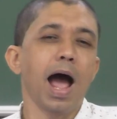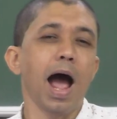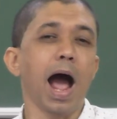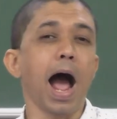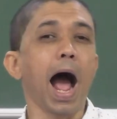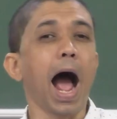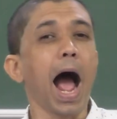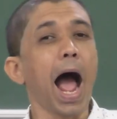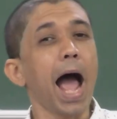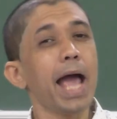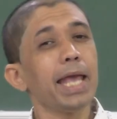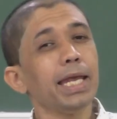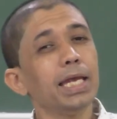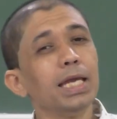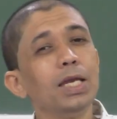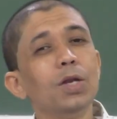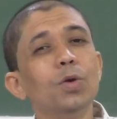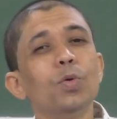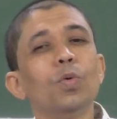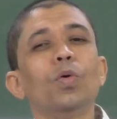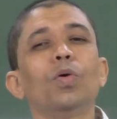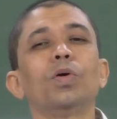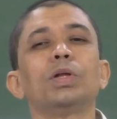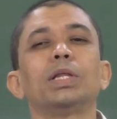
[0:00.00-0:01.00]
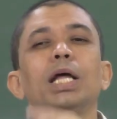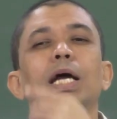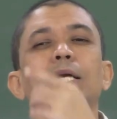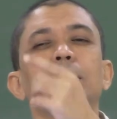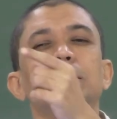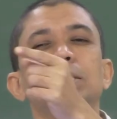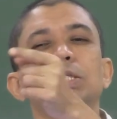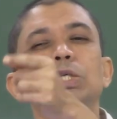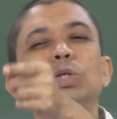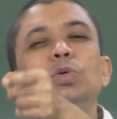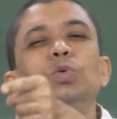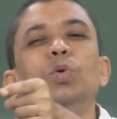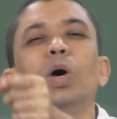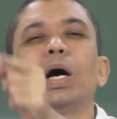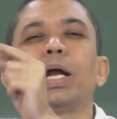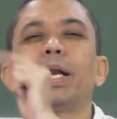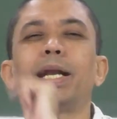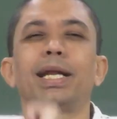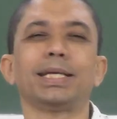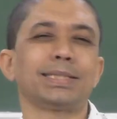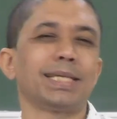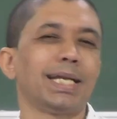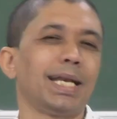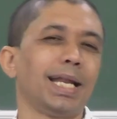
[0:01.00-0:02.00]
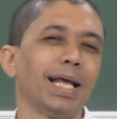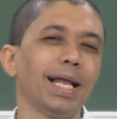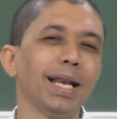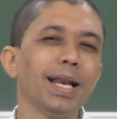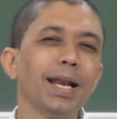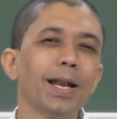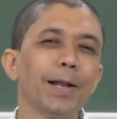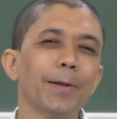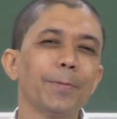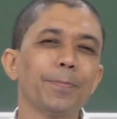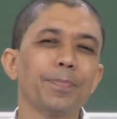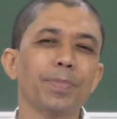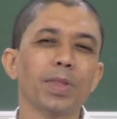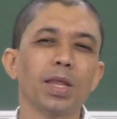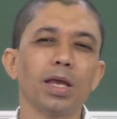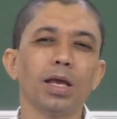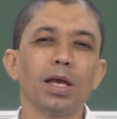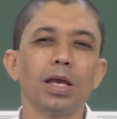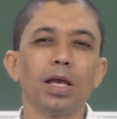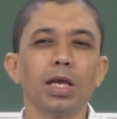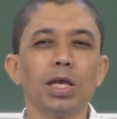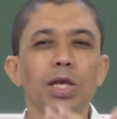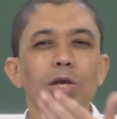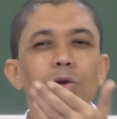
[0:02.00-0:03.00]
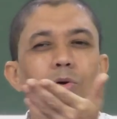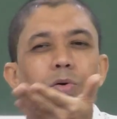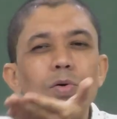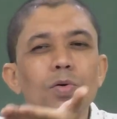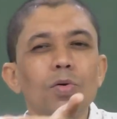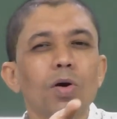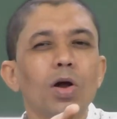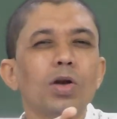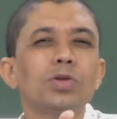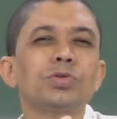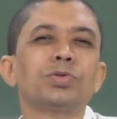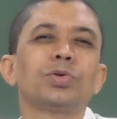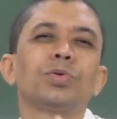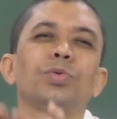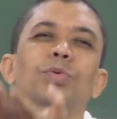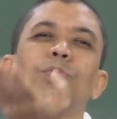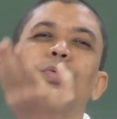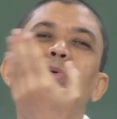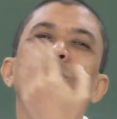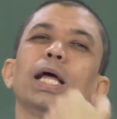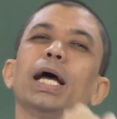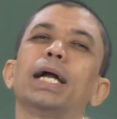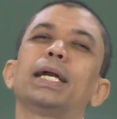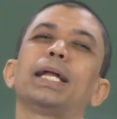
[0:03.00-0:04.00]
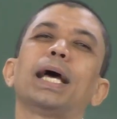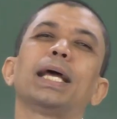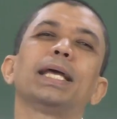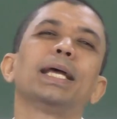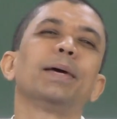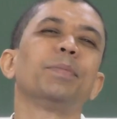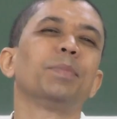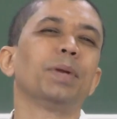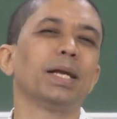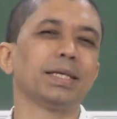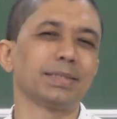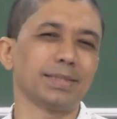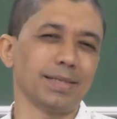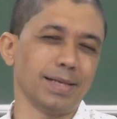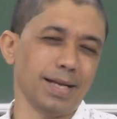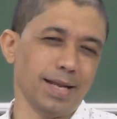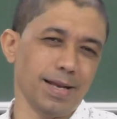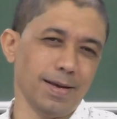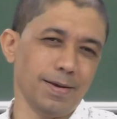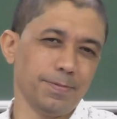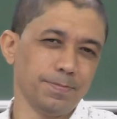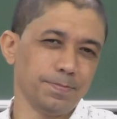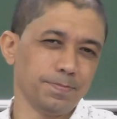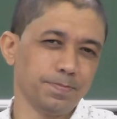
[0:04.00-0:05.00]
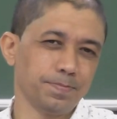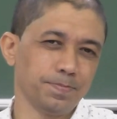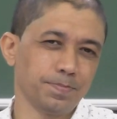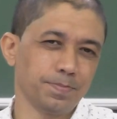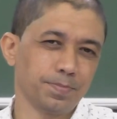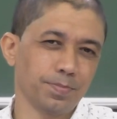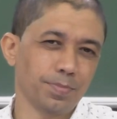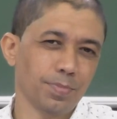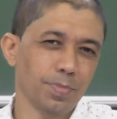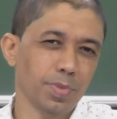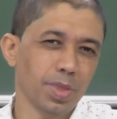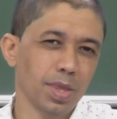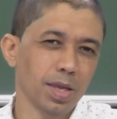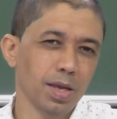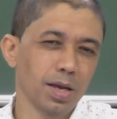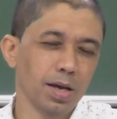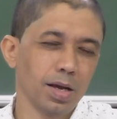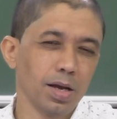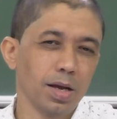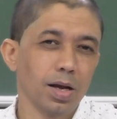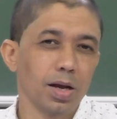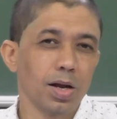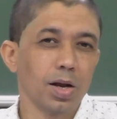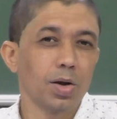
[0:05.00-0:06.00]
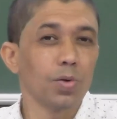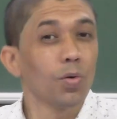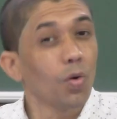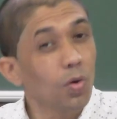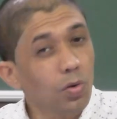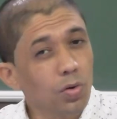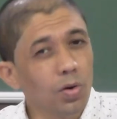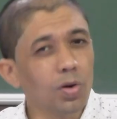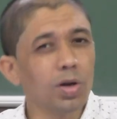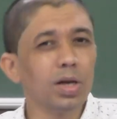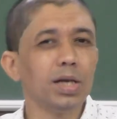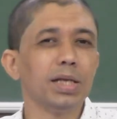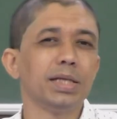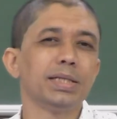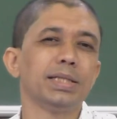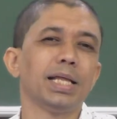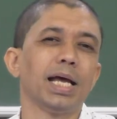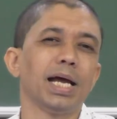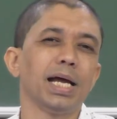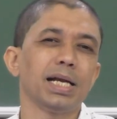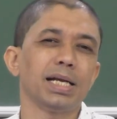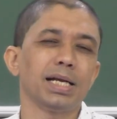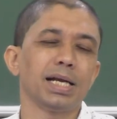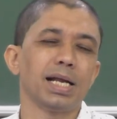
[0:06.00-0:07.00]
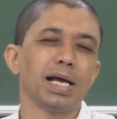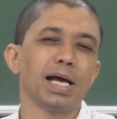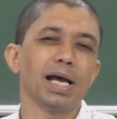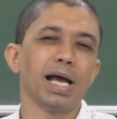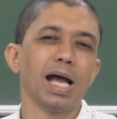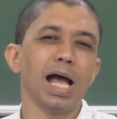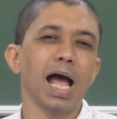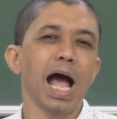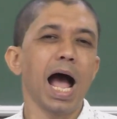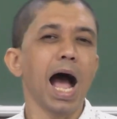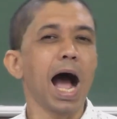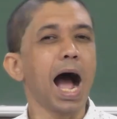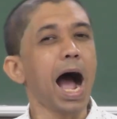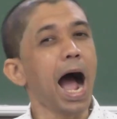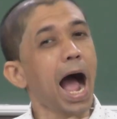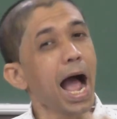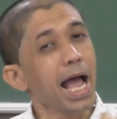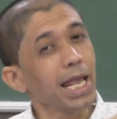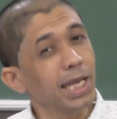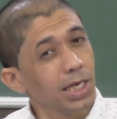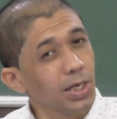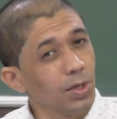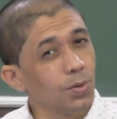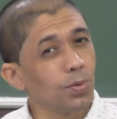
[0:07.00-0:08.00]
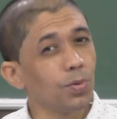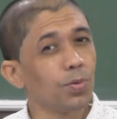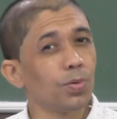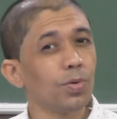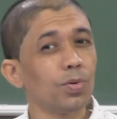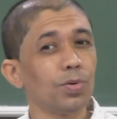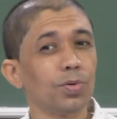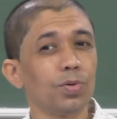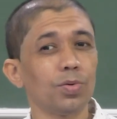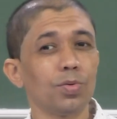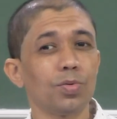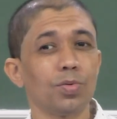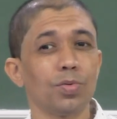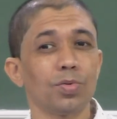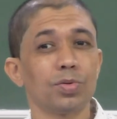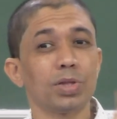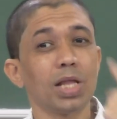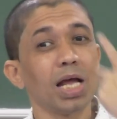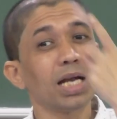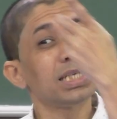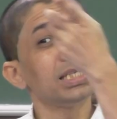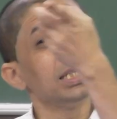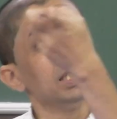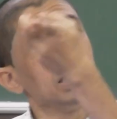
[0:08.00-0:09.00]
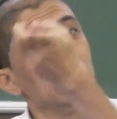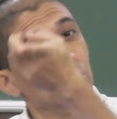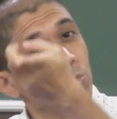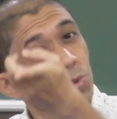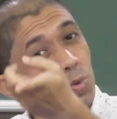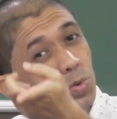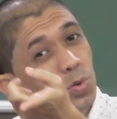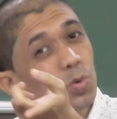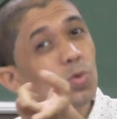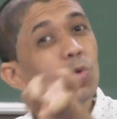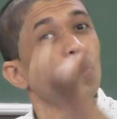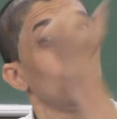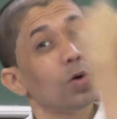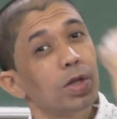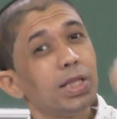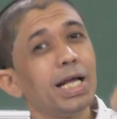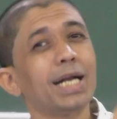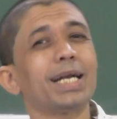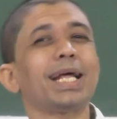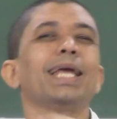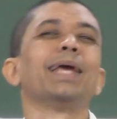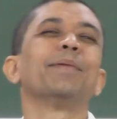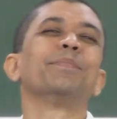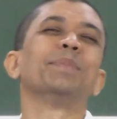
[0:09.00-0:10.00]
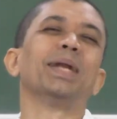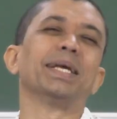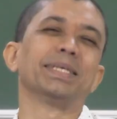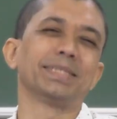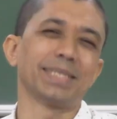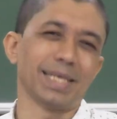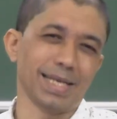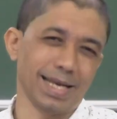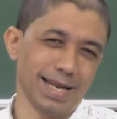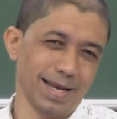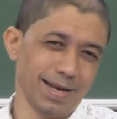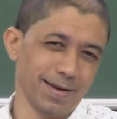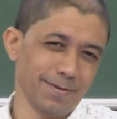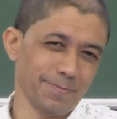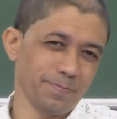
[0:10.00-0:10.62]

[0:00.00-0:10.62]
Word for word: I know that you are rational you also know that I am rational. Not only that I know that you know that I am rational.